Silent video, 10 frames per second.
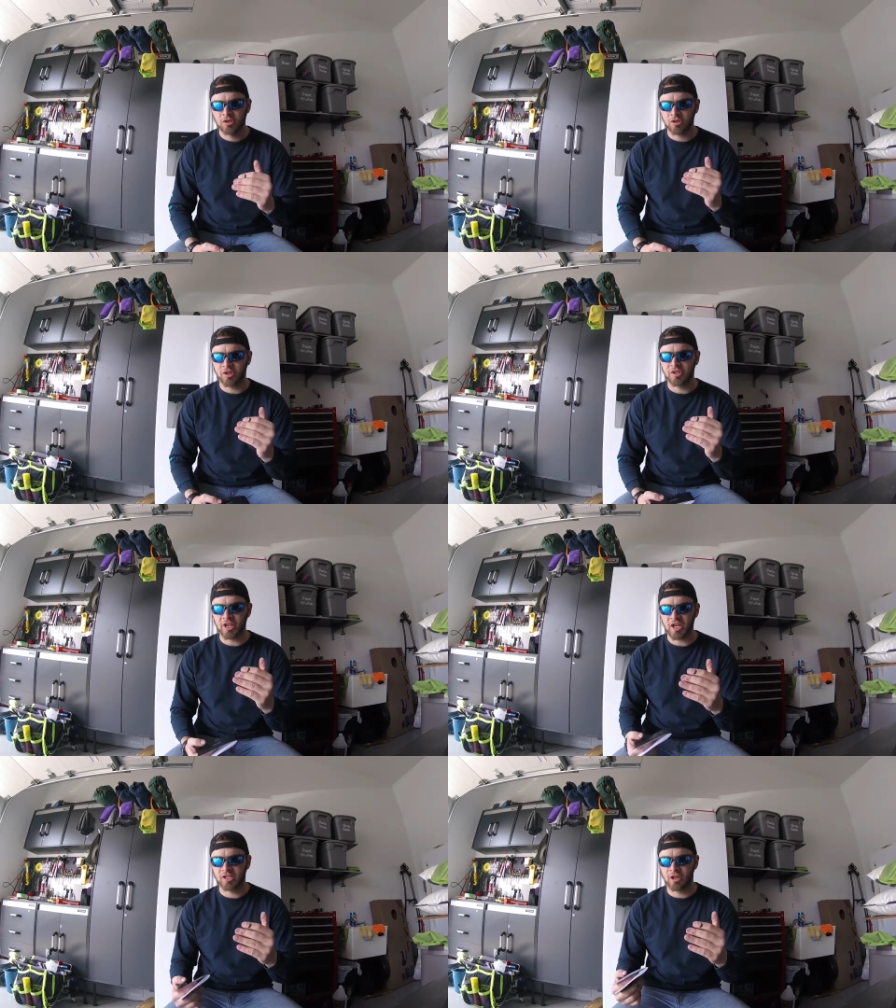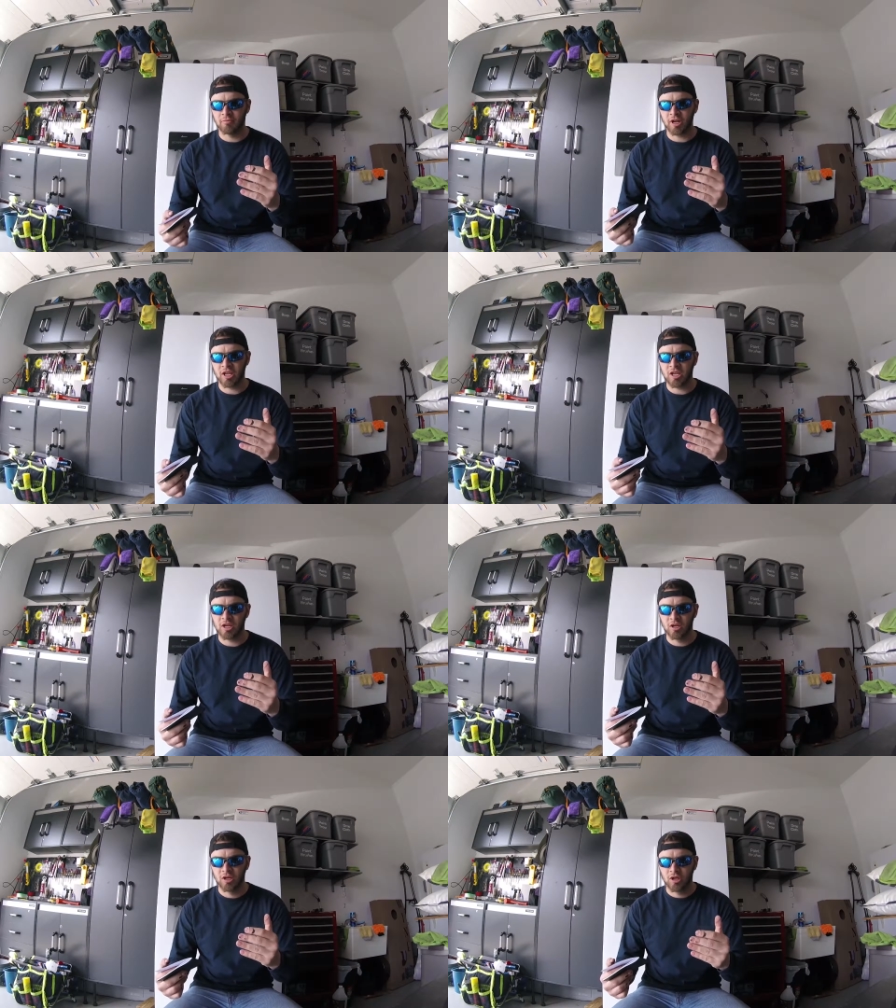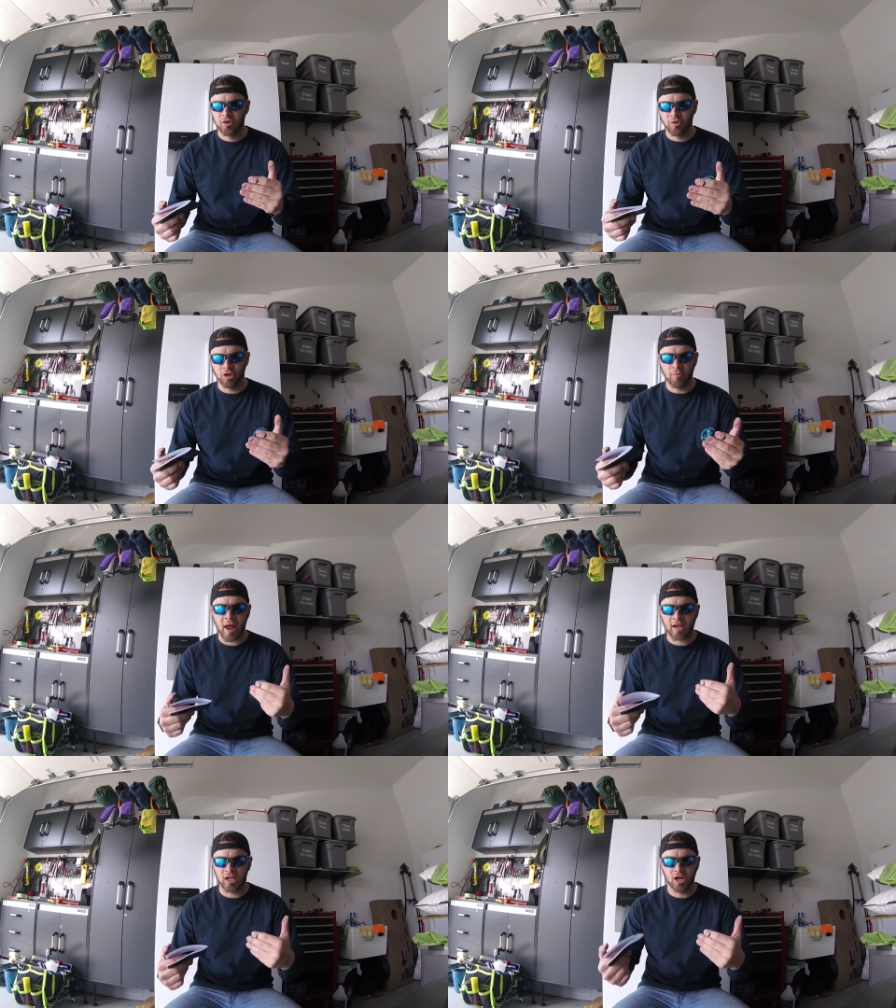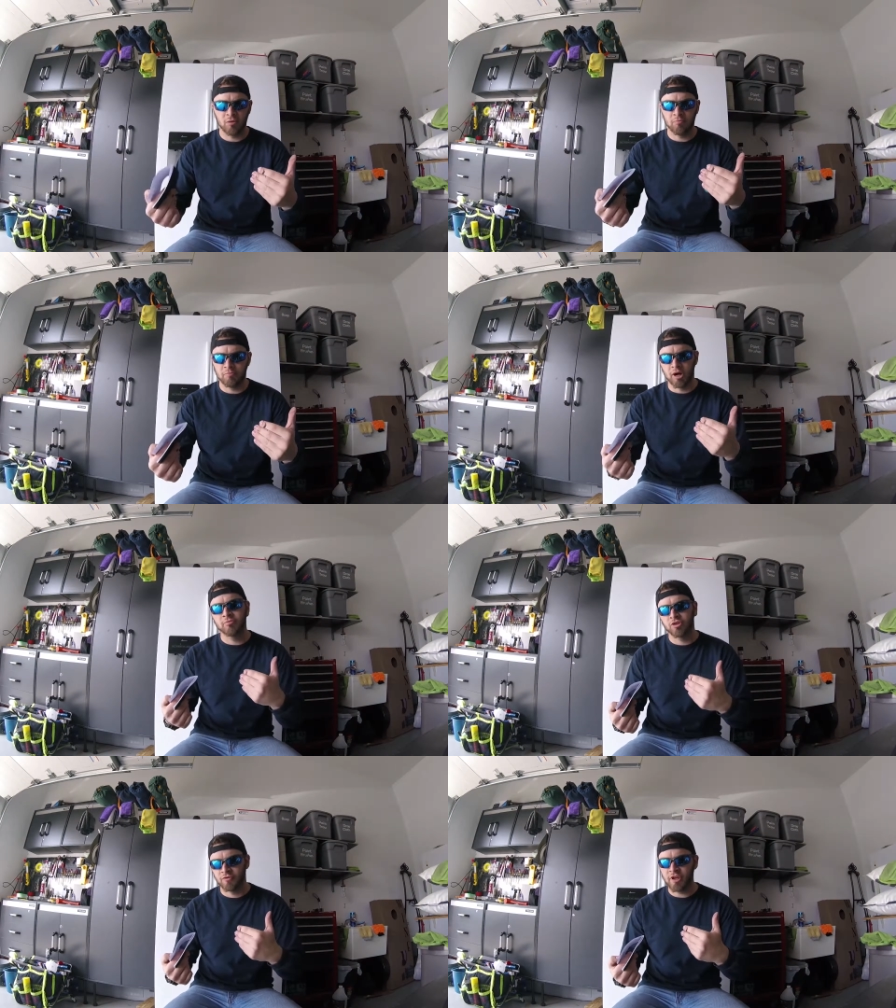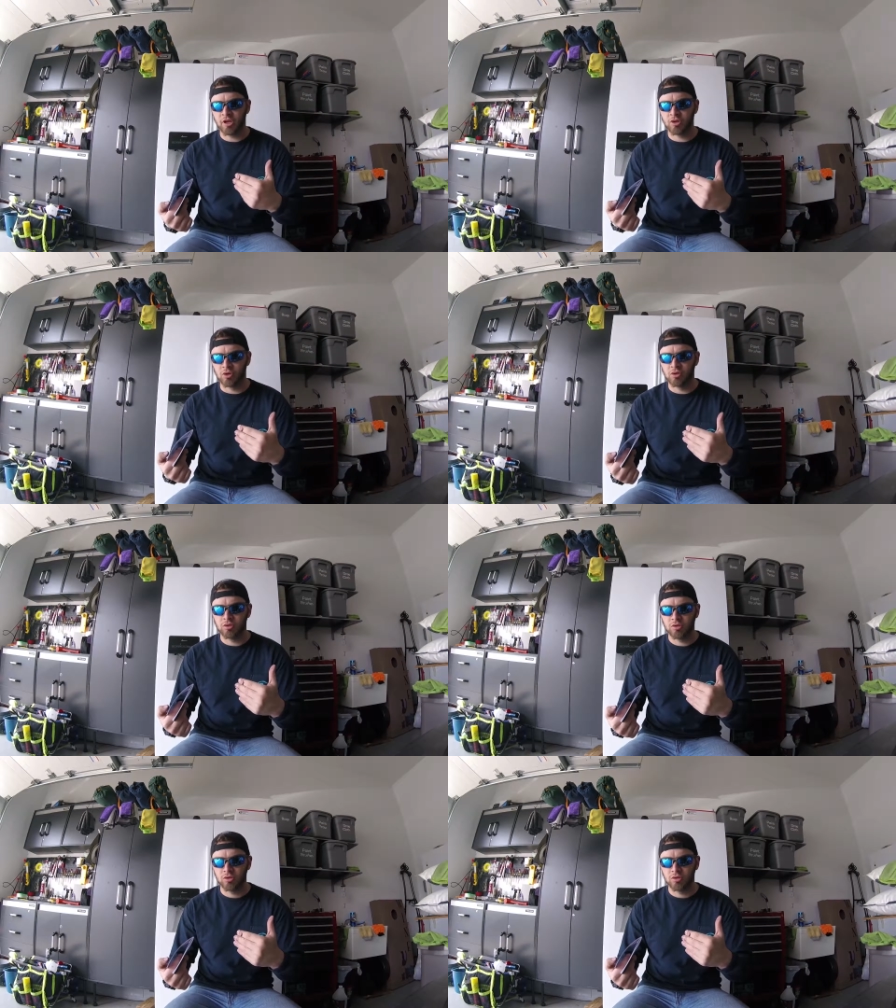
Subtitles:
So let's say somebody, when they're backing up, bumps your vehicle,